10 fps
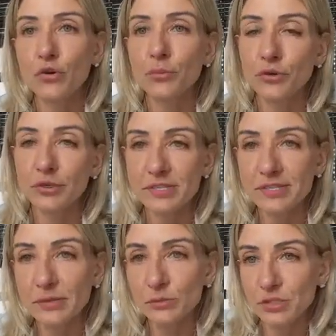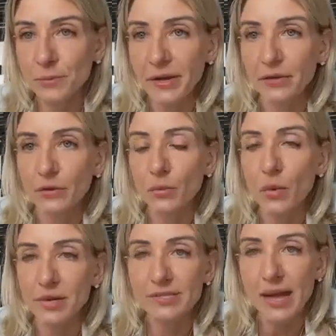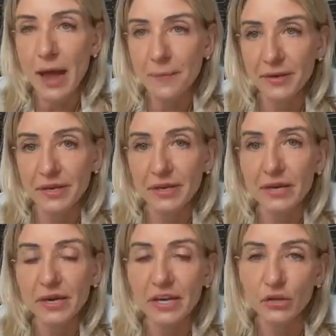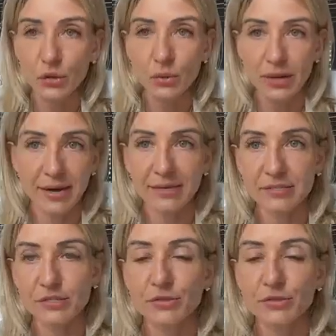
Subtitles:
Your immune system will depend on what is happening in your gut.